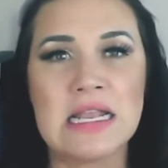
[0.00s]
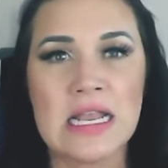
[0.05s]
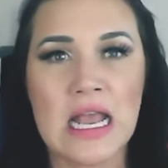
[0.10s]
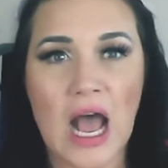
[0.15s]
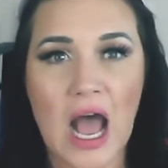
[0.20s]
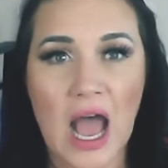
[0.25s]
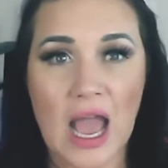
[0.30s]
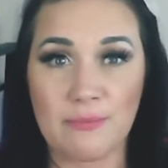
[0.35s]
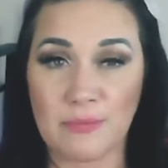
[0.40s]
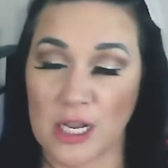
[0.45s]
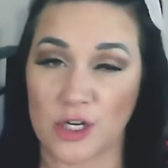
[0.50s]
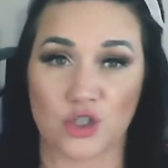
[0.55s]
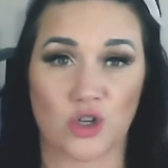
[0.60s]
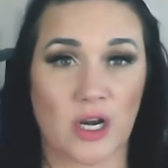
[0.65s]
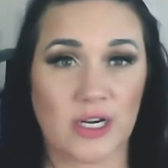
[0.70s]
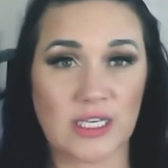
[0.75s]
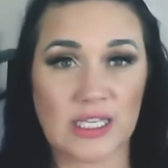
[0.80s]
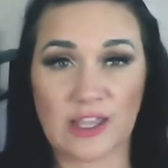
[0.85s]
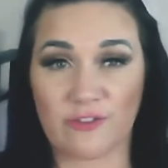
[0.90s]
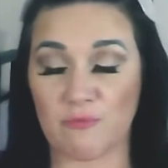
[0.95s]
I'm not trying
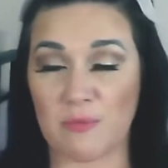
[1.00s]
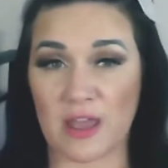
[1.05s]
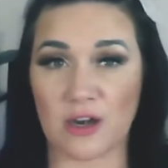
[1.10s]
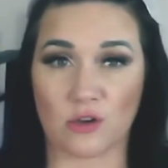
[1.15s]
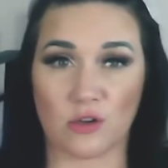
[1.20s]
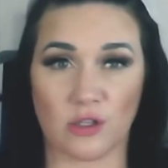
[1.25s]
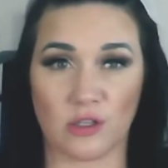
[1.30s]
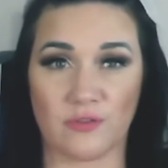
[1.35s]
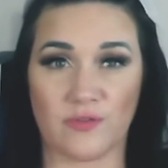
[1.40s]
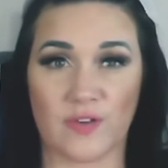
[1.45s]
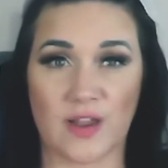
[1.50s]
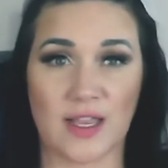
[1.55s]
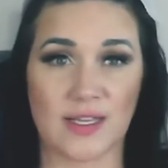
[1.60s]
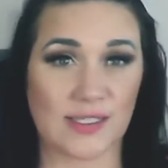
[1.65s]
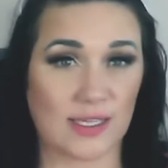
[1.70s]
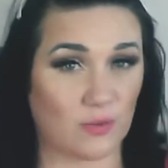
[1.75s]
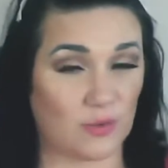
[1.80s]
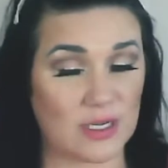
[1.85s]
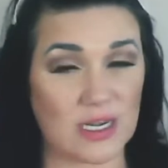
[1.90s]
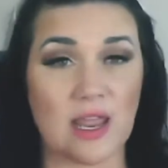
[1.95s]
to give medical advice. I
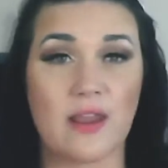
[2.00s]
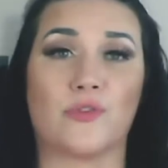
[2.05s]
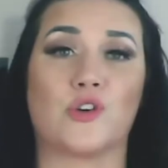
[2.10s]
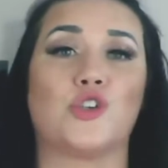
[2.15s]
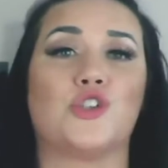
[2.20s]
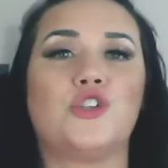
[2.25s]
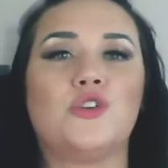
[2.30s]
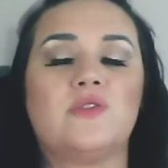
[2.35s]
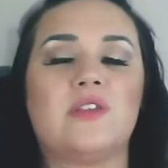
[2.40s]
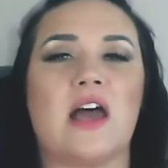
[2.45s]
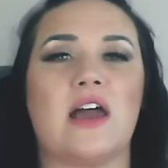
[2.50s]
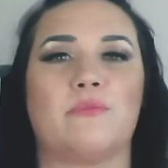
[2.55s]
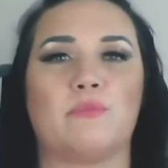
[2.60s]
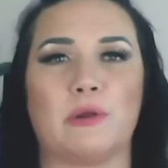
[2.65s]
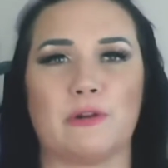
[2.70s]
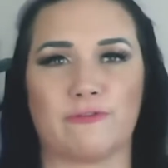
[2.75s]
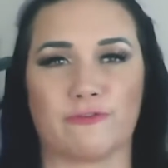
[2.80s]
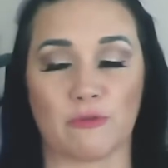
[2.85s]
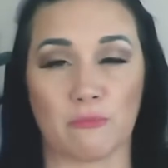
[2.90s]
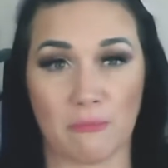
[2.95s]
would never do that. But
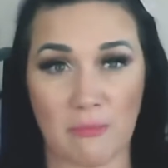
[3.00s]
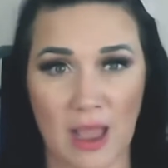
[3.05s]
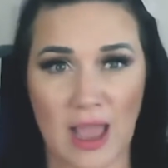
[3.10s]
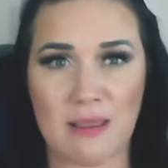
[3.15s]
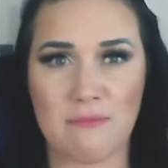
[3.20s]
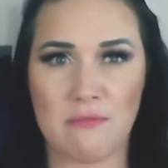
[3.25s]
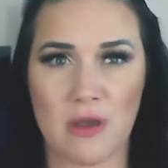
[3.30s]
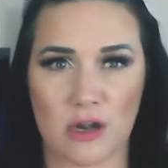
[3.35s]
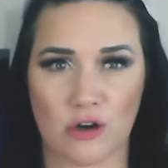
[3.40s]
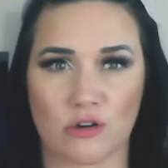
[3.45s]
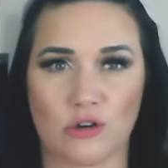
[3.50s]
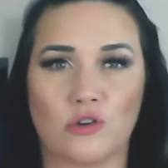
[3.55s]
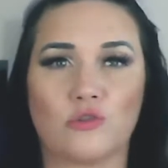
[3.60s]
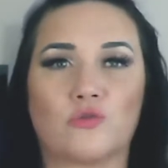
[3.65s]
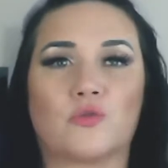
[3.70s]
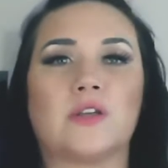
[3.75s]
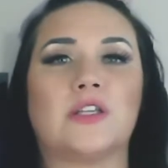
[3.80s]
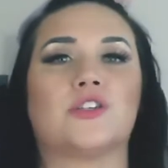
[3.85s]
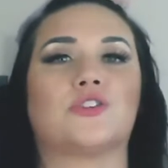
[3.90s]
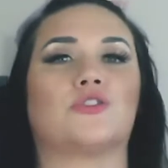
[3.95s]
from my medical
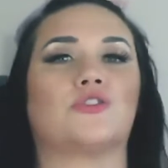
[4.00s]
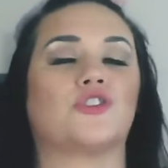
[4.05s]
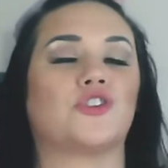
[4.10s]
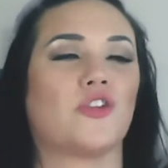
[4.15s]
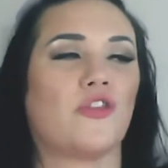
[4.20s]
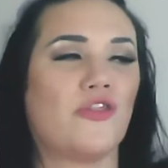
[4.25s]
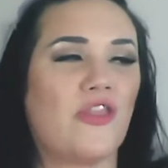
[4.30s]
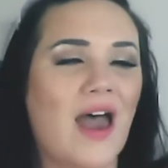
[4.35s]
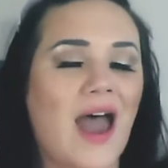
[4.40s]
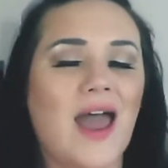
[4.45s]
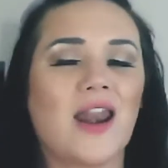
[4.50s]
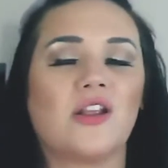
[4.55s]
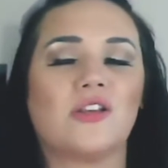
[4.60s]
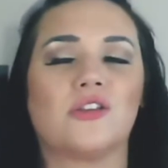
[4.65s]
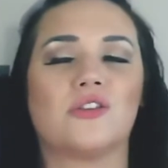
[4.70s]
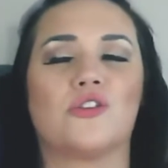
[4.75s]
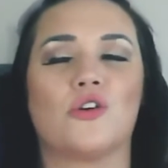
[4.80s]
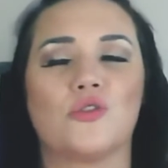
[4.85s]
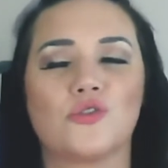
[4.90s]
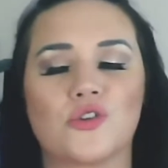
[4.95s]
research,
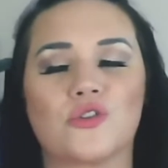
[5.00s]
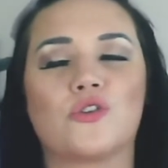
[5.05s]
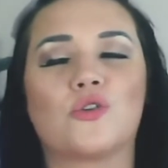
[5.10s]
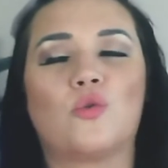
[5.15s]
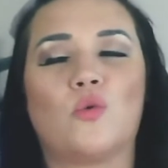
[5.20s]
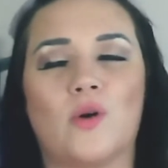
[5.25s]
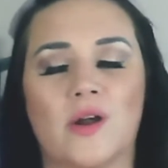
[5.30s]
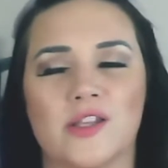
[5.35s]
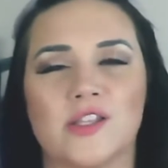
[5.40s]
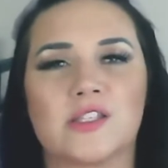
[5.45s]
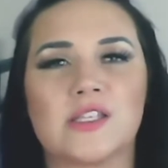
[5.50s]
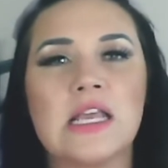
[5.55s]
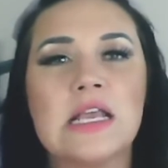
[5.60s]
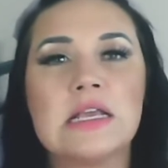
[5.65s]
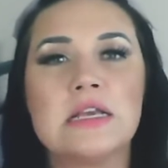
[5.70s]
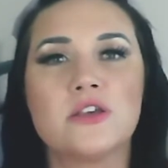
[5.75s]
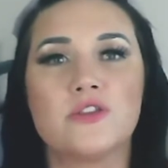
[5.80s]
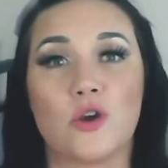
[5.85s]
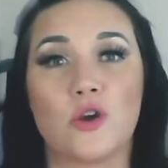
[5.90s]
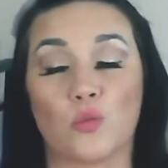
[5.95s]
those are the ones
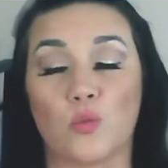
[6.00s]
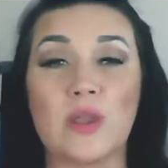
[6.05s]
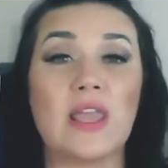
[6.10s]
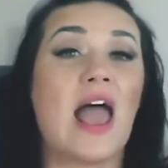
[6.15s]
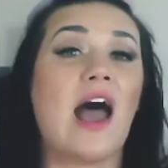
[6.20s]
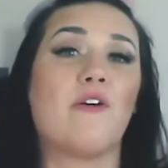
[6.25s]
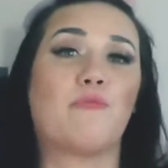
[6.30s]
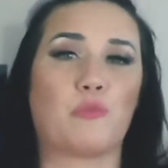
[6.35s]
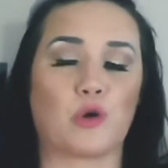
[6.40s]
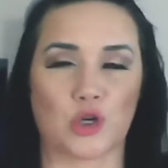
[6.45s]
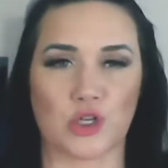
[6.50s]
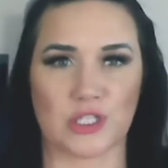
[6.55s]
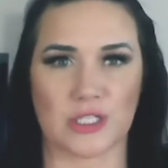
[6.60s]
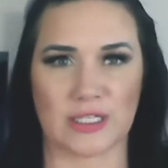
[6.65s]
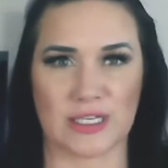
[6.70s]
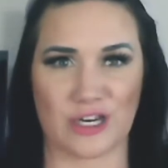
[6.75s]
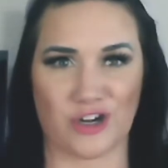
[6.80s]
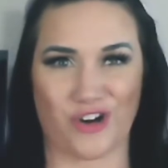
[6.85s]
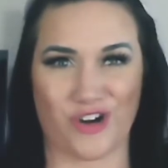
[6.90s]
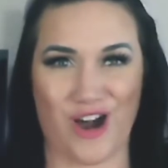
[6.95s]
that we have personally in
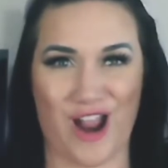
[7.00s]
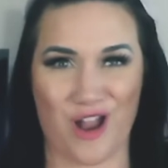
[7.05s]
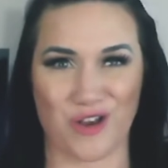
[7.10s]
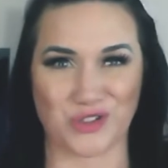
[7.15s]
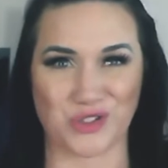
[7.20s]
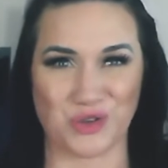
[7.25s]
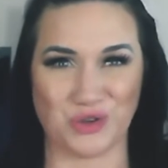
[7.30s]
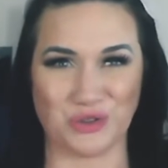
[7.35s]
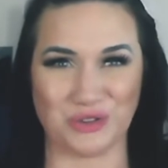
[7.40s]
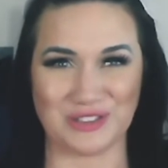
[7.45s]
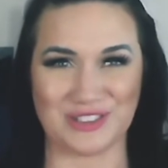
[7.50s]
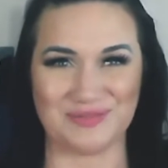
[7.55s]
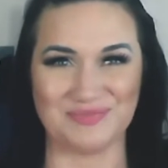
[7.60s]
our household.